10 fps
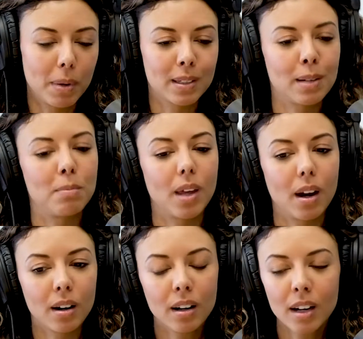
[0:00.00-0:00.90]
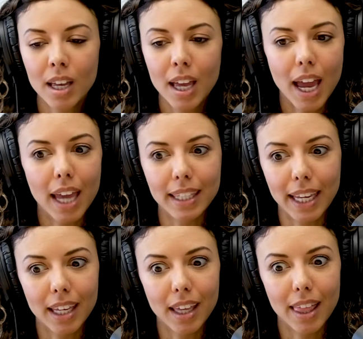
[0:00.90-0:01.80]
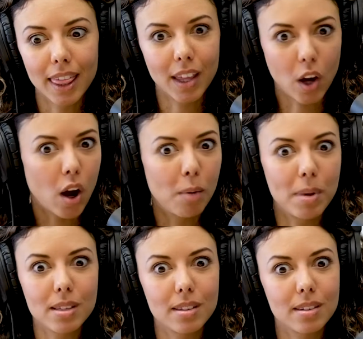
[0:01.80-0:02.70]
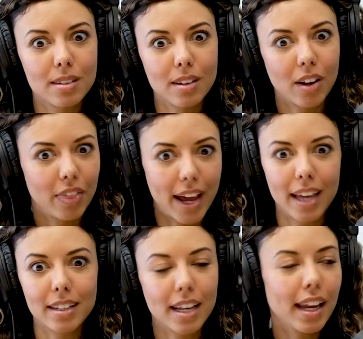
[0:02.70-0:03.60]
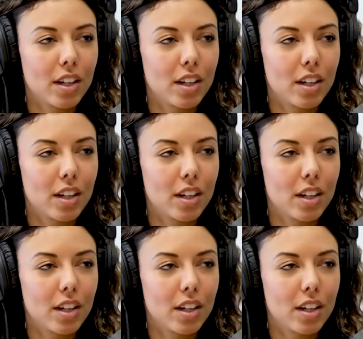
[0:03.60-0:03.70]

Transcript: picked up there. And like the comments on that site,